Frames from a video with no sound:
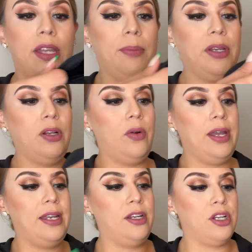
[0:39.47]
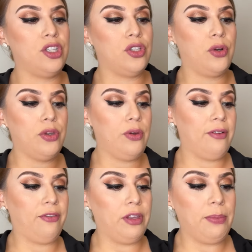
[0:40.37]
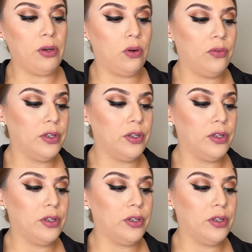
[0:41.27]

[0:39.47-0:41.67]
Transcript: Then I'm gonna go ahead and show you and flip it